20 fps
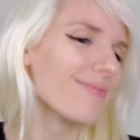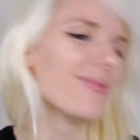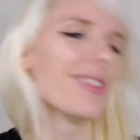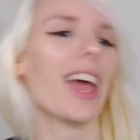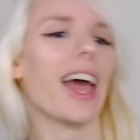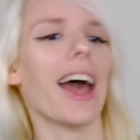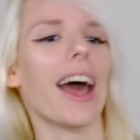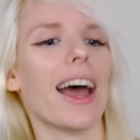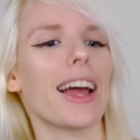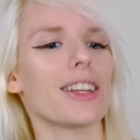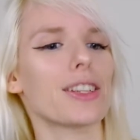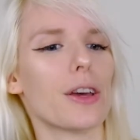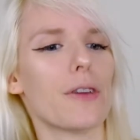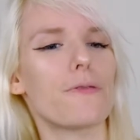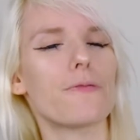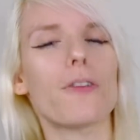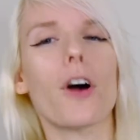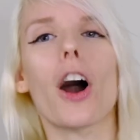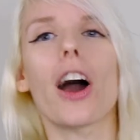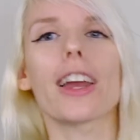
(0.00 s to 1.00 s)
And
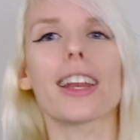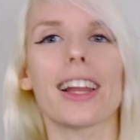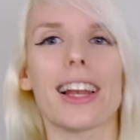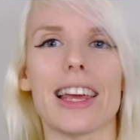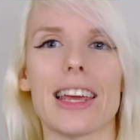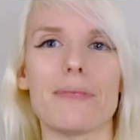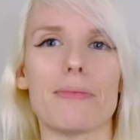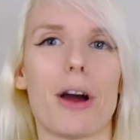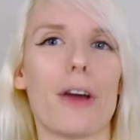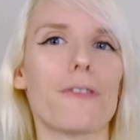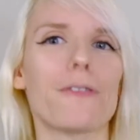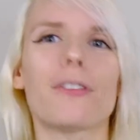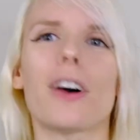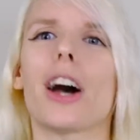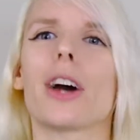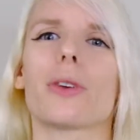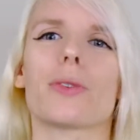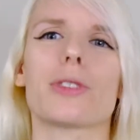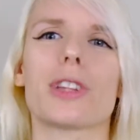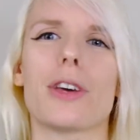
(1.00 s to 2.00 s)
finally, my
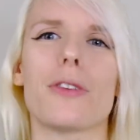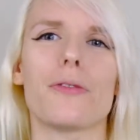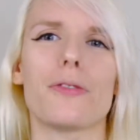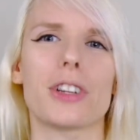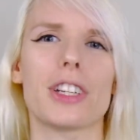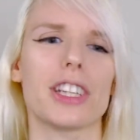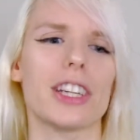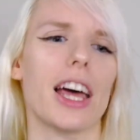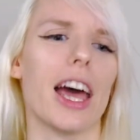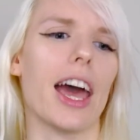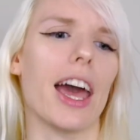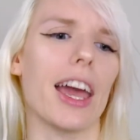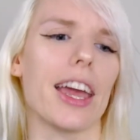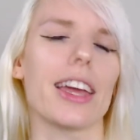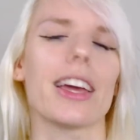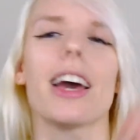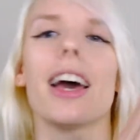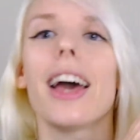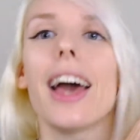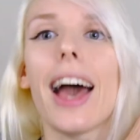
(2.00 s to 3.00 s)
final tip for
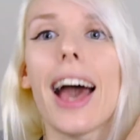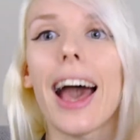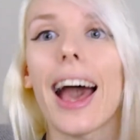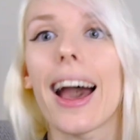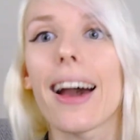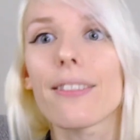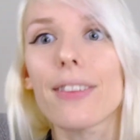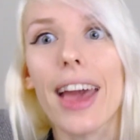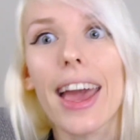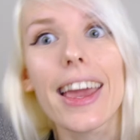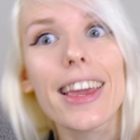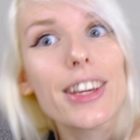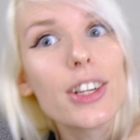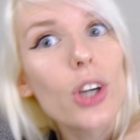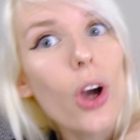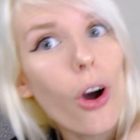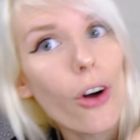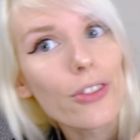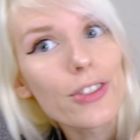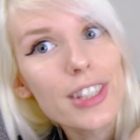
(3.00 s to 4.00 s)
today, have a
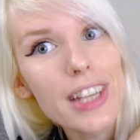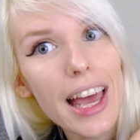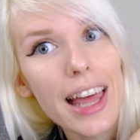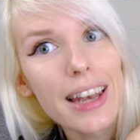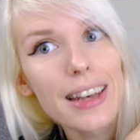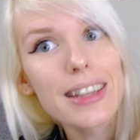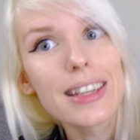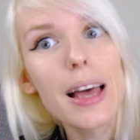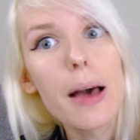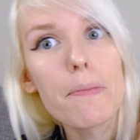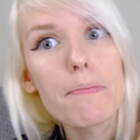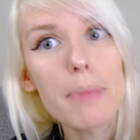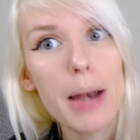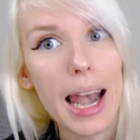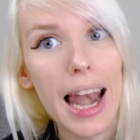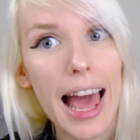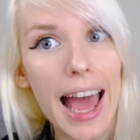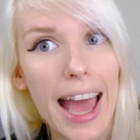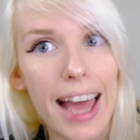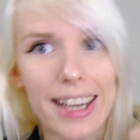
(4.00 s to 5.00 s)
content
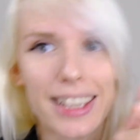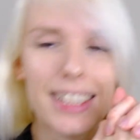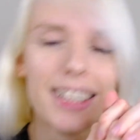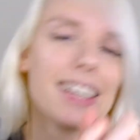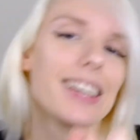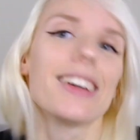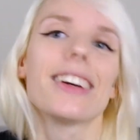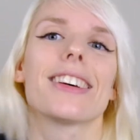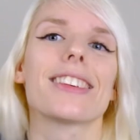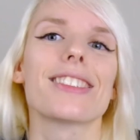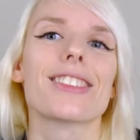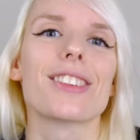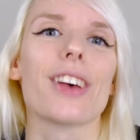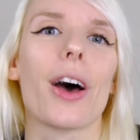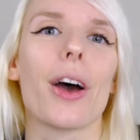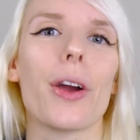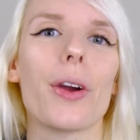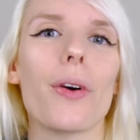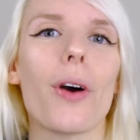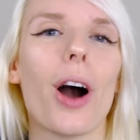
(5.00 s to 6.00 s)
plan.
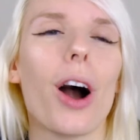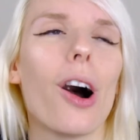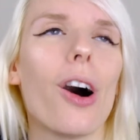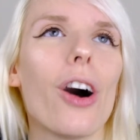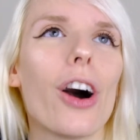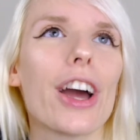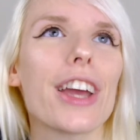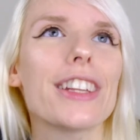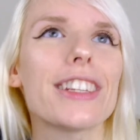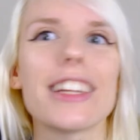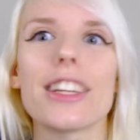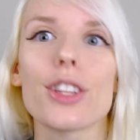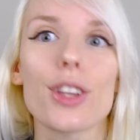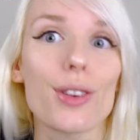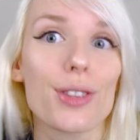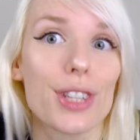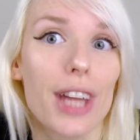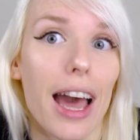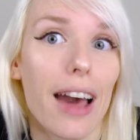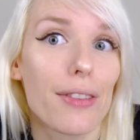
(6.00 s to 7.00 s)
So I didn't
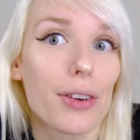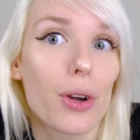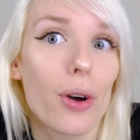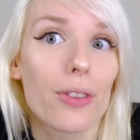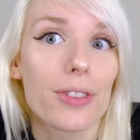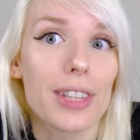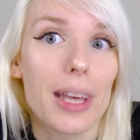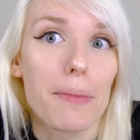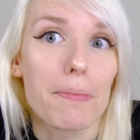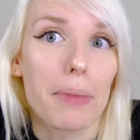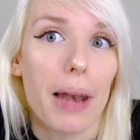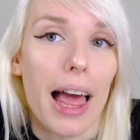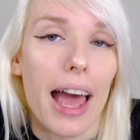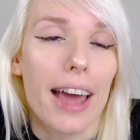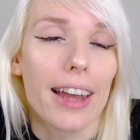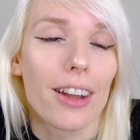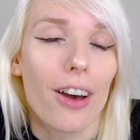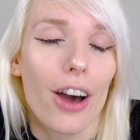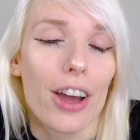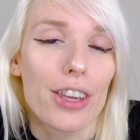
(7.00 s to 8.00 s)
used to have a content
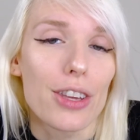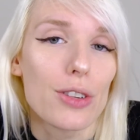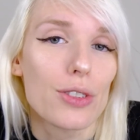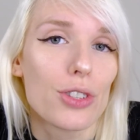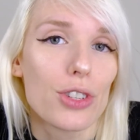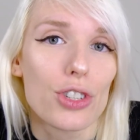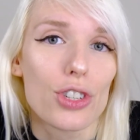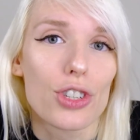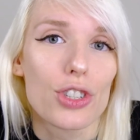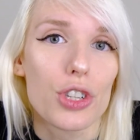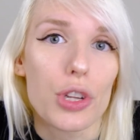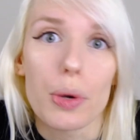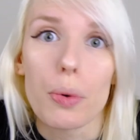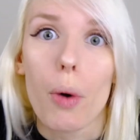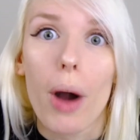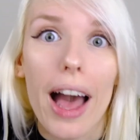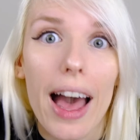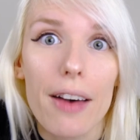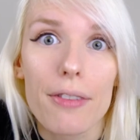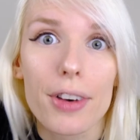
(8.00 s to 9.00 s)
plan. I used to just do
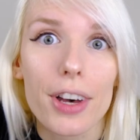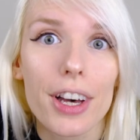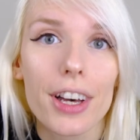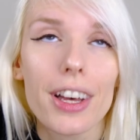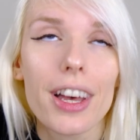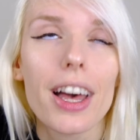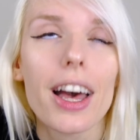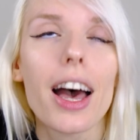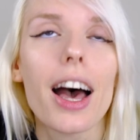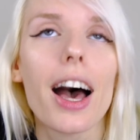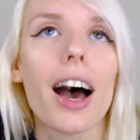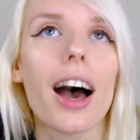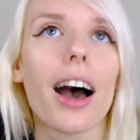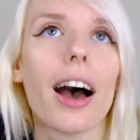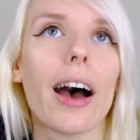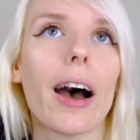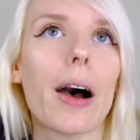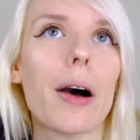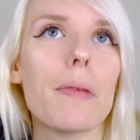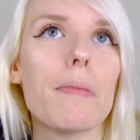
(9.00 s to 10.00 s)
whatever.
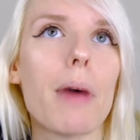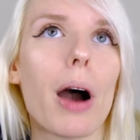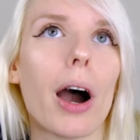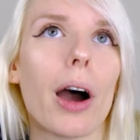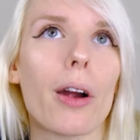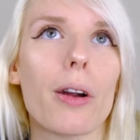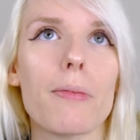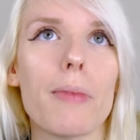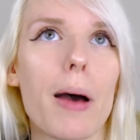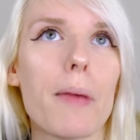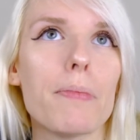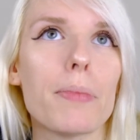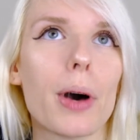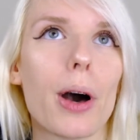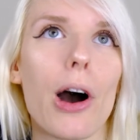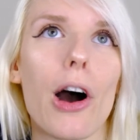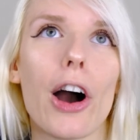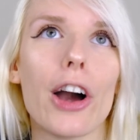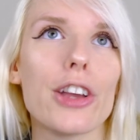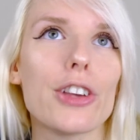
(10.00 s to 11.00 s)
I remember
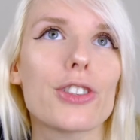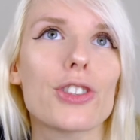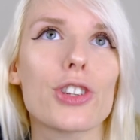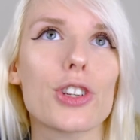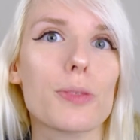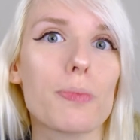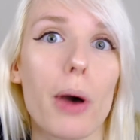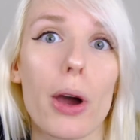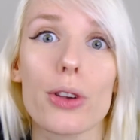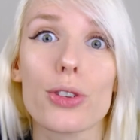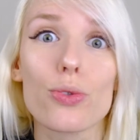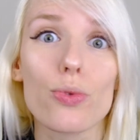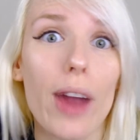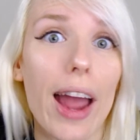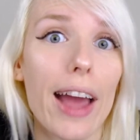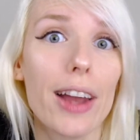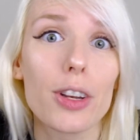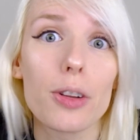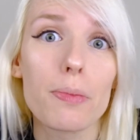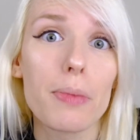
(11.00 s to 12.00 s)
I used to just post
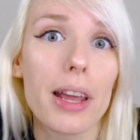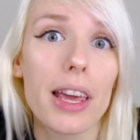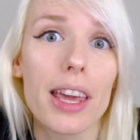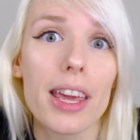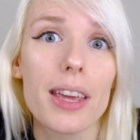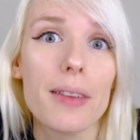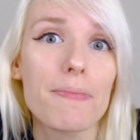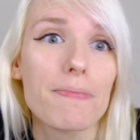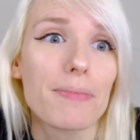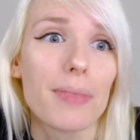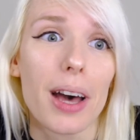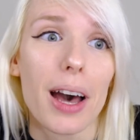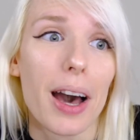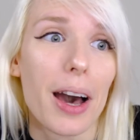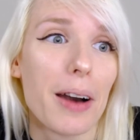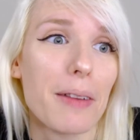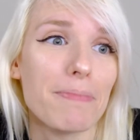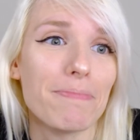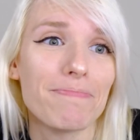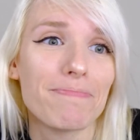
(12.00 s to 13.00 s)
randomly.
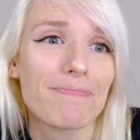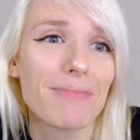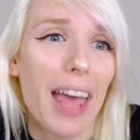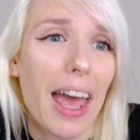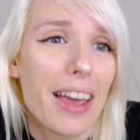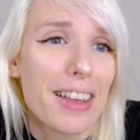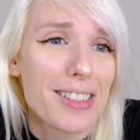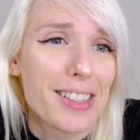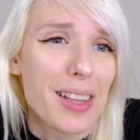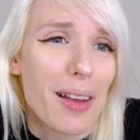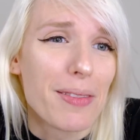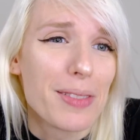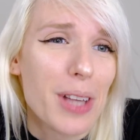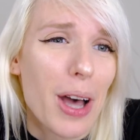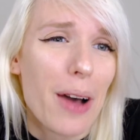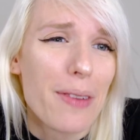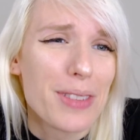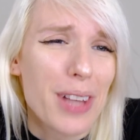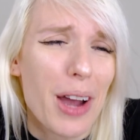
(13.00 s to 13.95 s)
Sometimes I